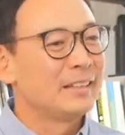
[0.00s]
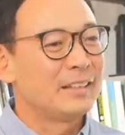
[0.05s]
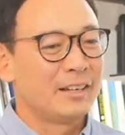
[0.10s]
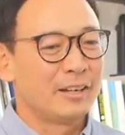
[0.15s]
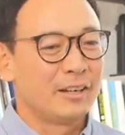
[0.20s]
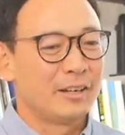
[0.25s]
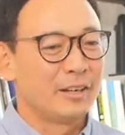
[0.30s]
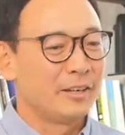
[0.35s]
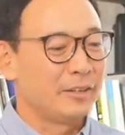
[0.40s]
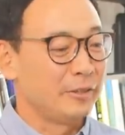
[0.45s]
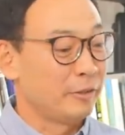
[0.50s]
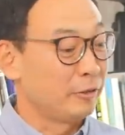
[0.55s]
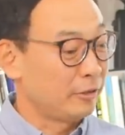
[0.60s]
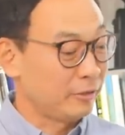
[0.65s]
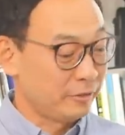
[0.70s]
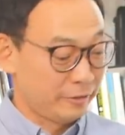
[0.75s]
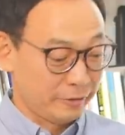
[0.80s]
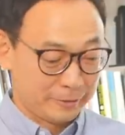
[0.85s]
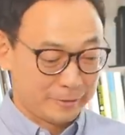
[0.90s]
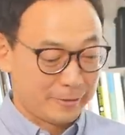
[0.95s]
Uh, you
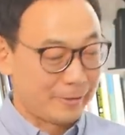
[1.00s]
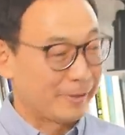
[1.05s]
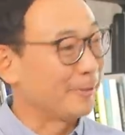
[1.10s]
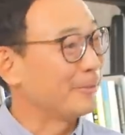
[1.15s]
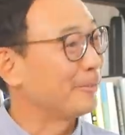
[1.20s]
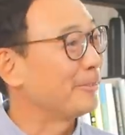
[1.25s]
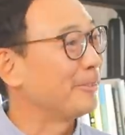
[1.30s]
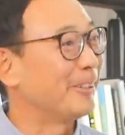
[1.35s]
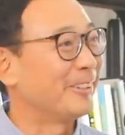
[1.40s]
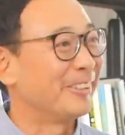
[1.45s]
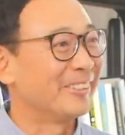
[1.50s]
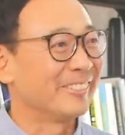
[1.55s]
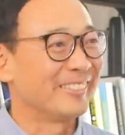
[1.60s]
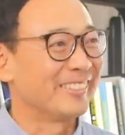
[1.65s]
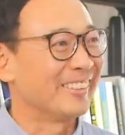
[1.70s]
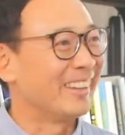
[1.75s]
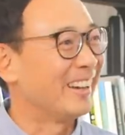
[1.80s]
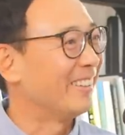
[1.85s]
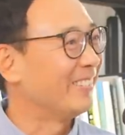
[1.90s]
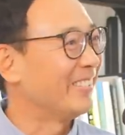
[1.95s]
can just go on your
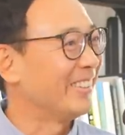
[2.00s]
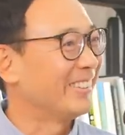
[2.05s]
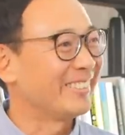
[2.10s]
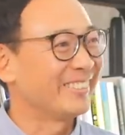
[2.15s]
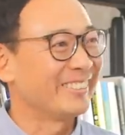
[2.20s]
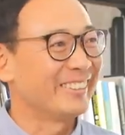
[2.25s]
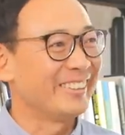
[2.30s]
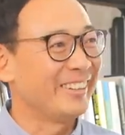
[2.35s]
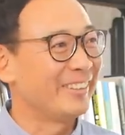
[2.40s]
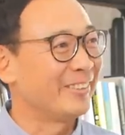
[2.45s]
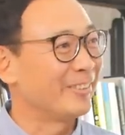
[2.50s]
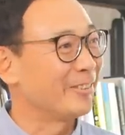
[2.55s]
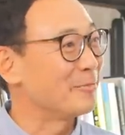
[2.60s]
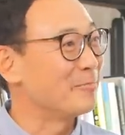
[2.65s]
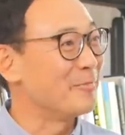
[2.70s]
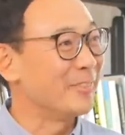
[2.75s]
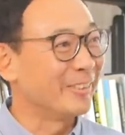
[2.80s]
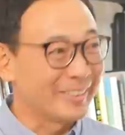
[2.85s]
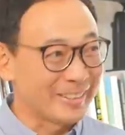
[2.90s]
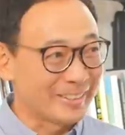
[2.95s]
phone. Obviously, there's
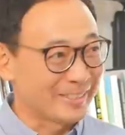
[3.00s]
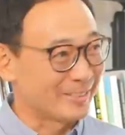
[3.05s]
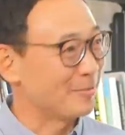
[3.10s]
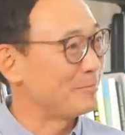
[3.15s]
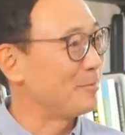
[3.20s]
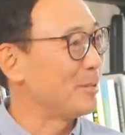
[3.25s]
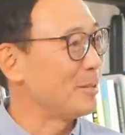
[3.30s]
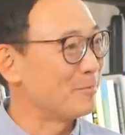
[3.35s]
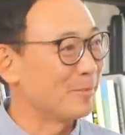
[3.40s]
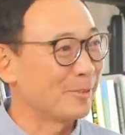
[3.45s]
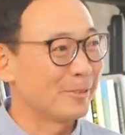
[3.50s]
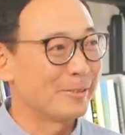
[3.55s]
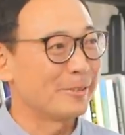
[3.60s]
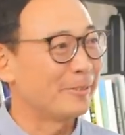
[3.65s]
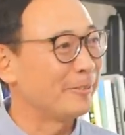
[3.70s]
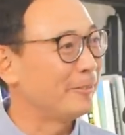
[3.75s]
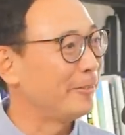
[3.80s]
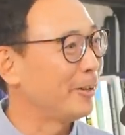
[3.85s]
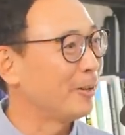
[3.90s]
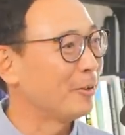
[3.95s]
millions of people
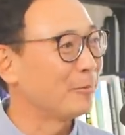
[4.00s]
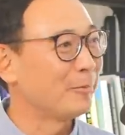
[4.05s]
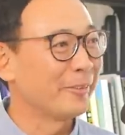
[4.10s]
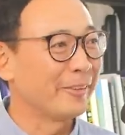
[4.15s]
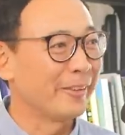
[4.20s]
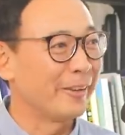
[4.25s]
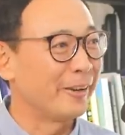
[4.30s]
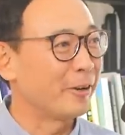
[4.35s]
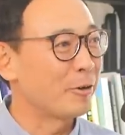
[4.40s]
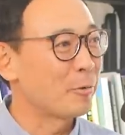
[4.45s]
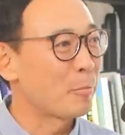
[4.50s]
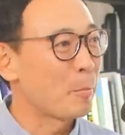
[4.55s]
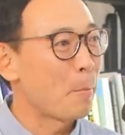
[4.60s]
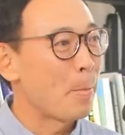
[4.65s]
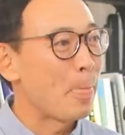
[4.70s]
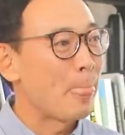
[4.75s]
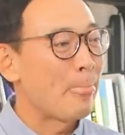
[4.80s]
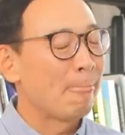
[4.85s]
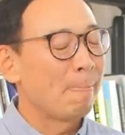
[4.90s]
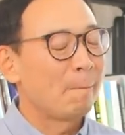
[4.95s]
available there,
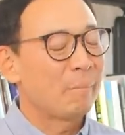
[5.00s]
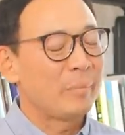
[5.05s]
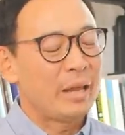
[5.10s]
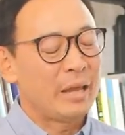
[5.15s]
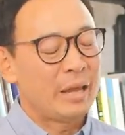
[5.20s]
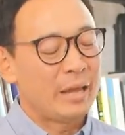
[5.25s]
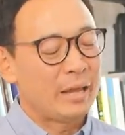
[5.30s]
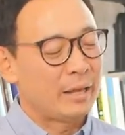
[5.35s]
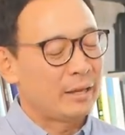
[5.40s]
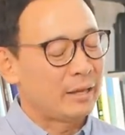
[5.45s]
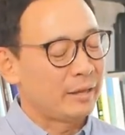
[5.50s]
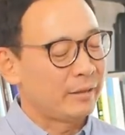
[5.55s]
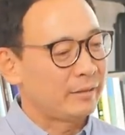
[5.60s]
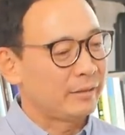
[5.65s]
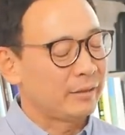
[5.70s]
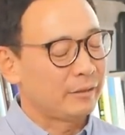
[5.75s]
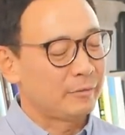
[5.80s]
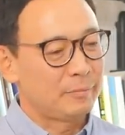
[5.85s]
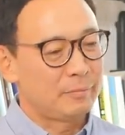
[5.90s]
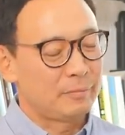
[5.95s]
and I
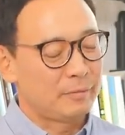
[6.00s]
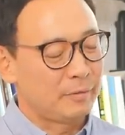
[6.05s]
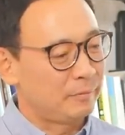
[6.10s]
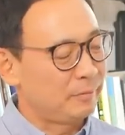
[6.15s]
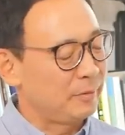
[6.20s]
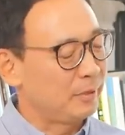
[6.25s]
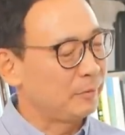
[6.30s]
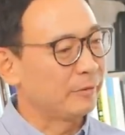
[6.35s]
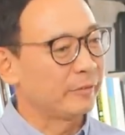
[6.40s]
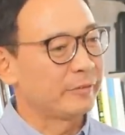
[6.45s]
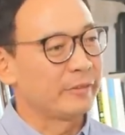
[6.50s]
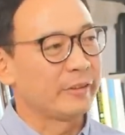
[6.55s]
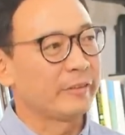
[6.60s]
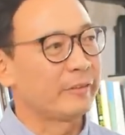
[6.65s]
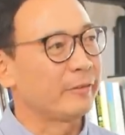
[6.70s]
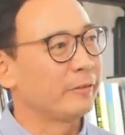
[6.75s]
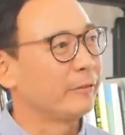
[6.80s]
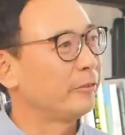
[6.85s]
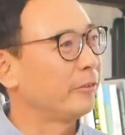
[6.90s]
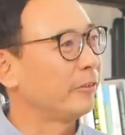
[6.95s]
think people
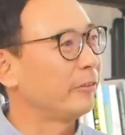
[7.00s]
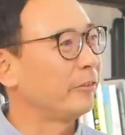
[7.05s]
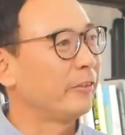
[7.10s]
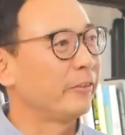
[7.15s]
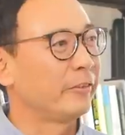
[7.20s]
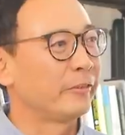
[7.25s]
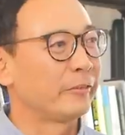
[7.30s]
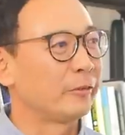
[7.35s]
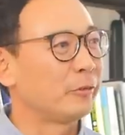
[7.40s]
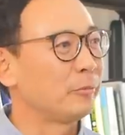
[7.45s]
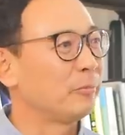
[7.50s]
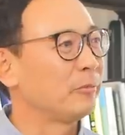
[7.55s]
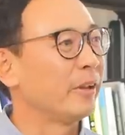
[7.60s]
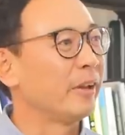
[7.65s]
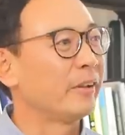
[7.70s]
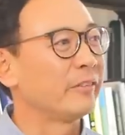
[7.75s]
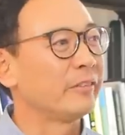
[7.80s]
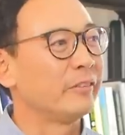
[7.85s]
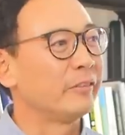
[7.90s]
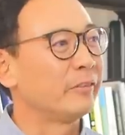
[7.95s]
think there's just this
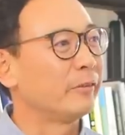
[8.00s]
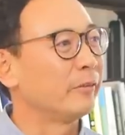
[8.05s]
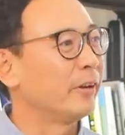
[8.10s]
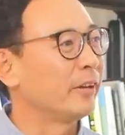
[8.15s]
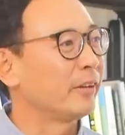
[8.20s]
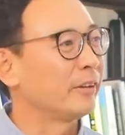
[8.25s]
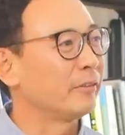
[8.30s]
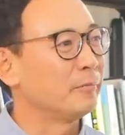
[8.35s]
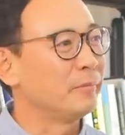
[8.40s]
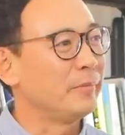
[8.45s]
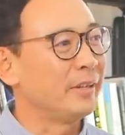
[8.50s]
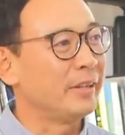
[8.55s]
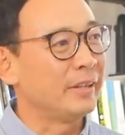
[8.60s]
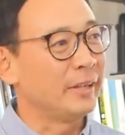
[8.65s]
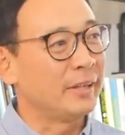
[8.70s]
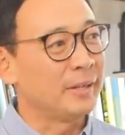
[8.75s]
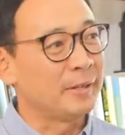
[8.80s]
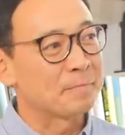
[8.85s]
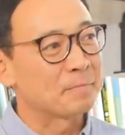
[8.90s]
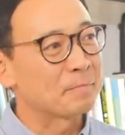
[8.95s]
surplus, and so I can
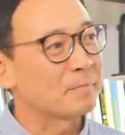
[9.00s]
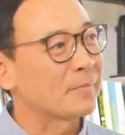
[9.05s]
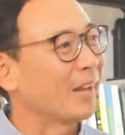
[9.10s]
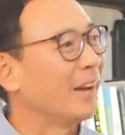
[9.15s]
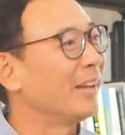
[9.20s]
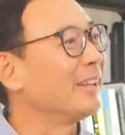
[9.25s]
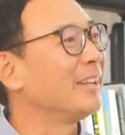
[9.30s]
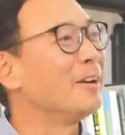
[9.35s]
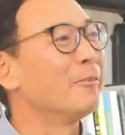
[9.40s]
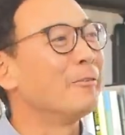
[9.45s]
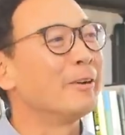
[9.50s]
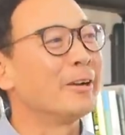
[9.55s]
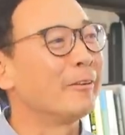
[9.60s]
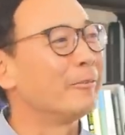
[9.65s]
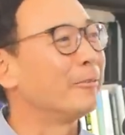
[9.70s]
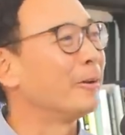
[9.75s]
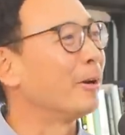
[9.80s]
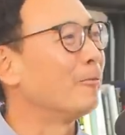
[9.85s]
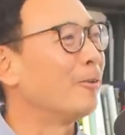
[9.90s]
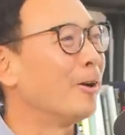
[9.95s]
be I can get
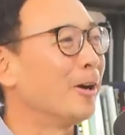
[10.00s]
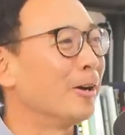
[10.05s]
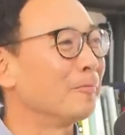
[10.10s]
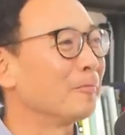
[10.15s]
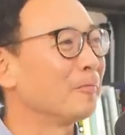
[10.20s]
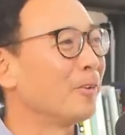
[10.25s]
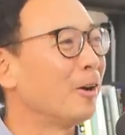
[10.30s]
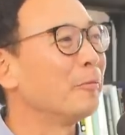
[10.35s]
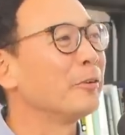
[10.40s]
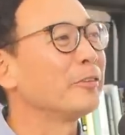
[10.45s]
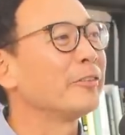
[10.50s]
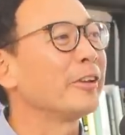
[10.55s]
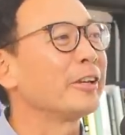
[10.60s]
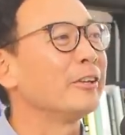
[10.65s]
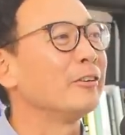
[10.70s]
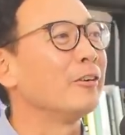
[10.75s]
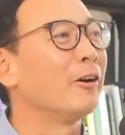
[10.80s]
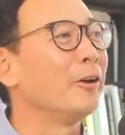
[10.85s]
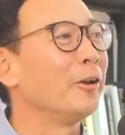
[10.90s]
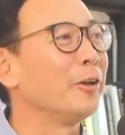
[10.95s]
whatever I want, almost
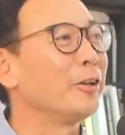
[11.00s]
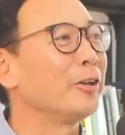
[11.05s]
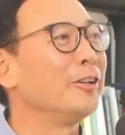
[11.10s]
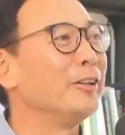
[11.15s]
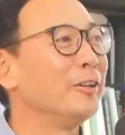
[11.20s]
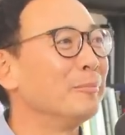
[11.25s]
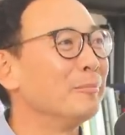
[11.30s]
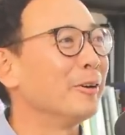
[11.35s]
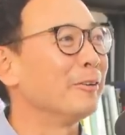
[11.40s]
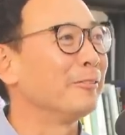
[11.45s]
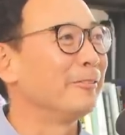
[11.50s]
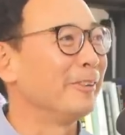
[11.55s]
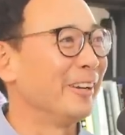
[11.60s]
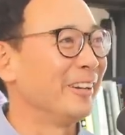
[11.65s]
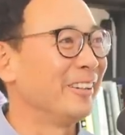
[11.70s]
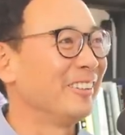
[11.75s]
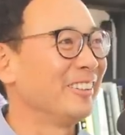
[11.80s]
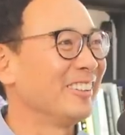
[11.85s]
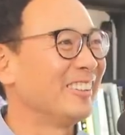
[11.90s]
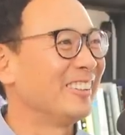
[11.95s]
like an all-you-can-eat
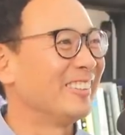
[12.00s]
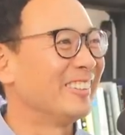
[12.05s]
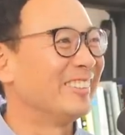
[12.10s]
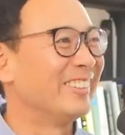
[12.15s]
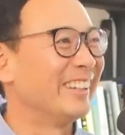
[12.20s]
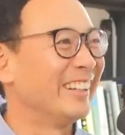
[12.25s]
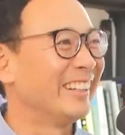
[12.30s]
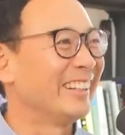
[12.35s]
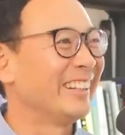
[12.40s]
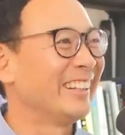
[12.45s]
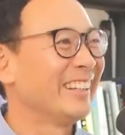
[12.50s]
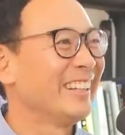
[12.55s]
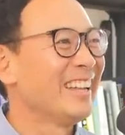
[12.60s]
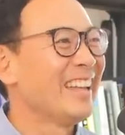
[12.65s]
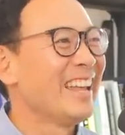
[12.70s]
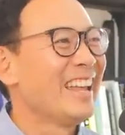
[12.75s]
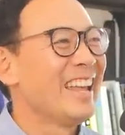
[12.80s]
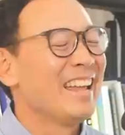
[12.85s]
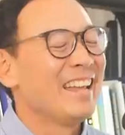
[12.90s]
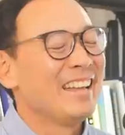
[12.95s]
buffet, right?
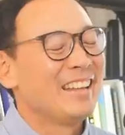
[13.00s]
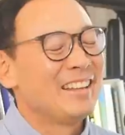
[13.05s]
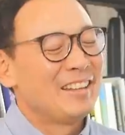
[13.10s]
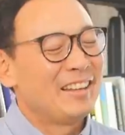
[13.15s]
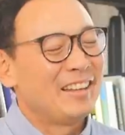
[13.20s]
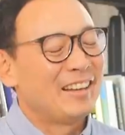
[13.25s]
yeah, yeah, yeah.